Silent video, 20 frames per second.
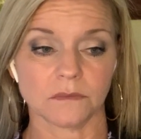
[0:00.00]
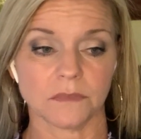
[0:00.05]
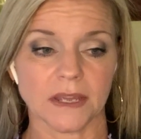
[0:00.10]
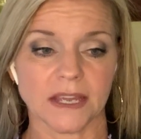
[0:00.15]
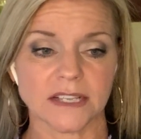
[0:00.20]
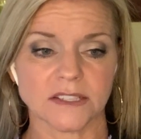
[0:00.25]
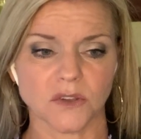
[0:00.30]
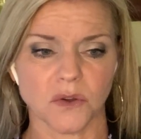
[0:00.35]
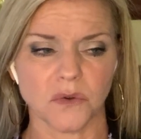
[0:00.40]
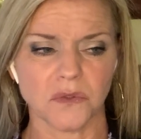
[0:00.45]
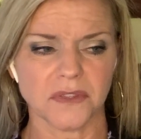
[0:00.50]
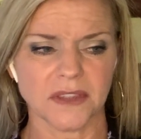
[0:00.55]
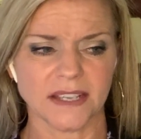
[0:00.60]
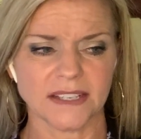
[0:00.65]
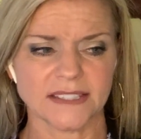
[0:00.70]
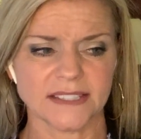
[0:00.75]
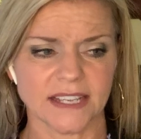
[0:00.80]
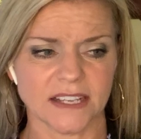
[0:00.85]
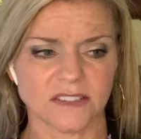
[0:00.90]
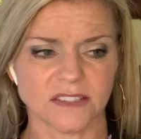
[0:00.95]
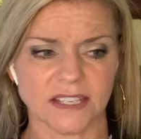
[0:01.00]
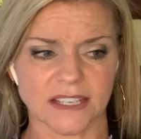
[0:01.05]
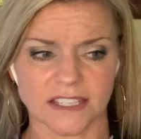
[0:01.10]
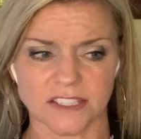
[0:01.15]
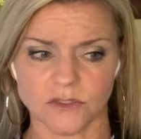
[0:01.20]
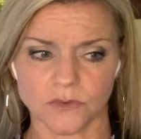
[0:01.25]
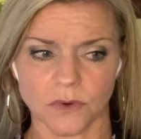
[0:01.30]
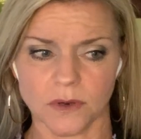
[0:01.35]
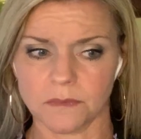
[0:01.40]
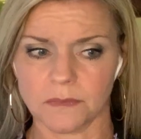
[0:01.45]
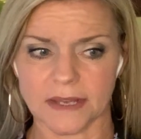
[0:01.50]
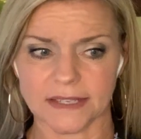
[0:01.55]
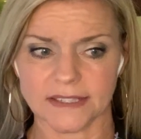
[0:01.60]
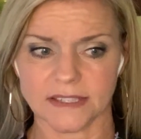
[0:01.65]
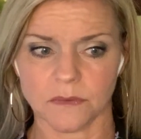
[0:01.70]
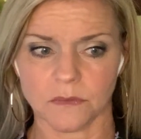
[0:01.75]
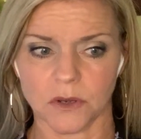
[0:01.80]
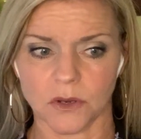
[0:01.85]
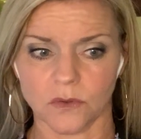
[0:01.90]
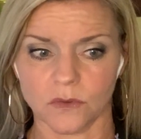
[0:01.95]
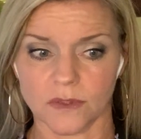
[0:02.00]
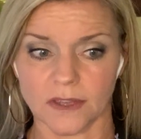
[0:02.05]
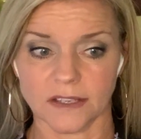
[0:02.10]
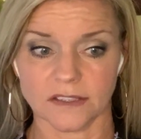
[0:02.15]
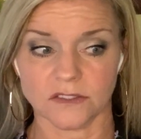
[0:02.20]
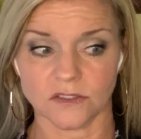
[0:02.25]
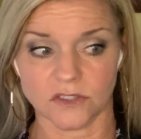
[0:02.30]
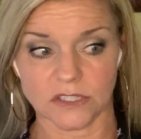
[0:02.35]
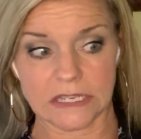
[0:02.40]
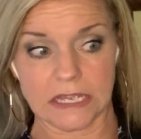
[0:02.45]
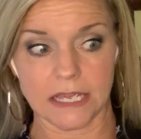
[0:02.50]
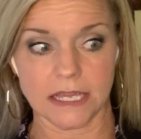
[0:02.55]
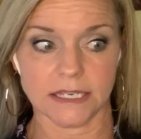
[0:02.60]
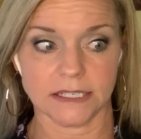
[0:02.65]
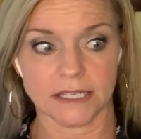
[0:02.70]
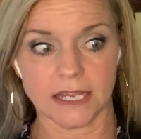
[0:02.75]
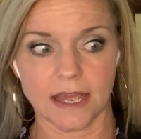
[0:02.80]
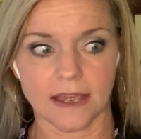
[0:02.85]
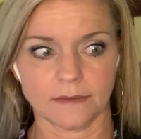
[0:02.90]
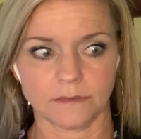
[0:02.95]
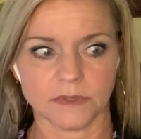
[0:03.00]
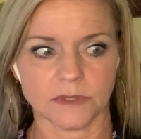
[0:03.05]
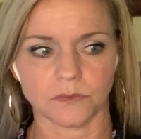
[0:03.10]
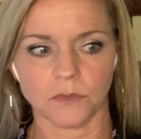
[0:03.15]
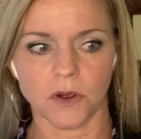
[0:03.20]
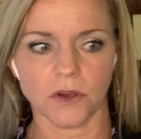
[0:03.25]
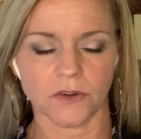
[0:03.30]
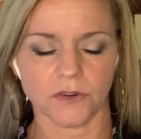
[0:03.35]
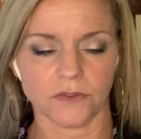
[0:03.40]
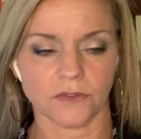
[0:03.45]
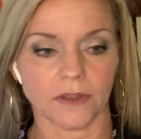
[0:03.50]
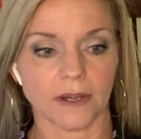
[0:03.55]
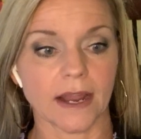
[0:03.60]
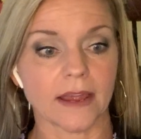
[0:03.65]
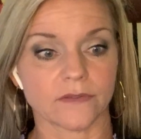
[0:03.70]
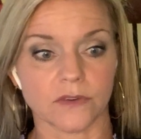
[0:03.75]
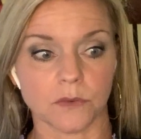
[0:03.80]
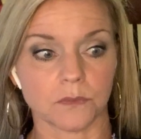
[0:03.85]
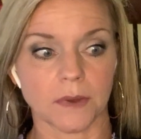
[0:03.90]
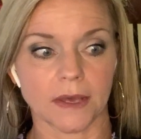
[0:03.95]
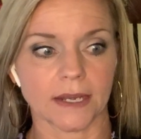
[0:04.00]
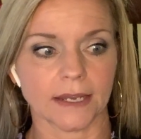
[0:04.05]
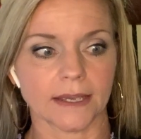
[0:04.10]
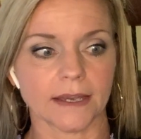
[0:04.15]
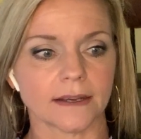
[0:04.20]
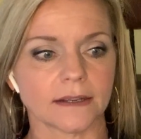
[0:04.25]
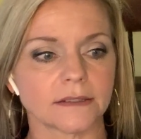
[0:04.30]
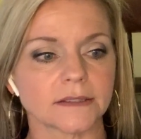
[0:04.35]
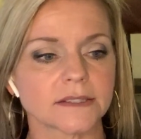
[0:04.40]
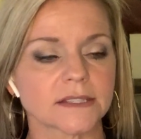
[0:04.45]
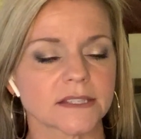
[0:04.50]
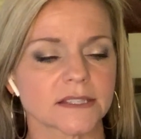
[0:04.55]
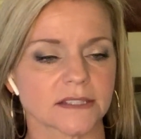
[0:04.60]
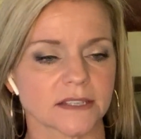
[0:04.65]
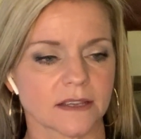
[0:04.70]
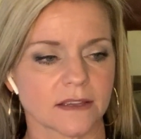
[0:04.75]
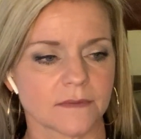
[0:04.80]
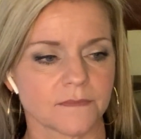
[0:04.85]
because the whole thing sounds like it's written by somebody who thinks they're 10 times smarter than everybody else.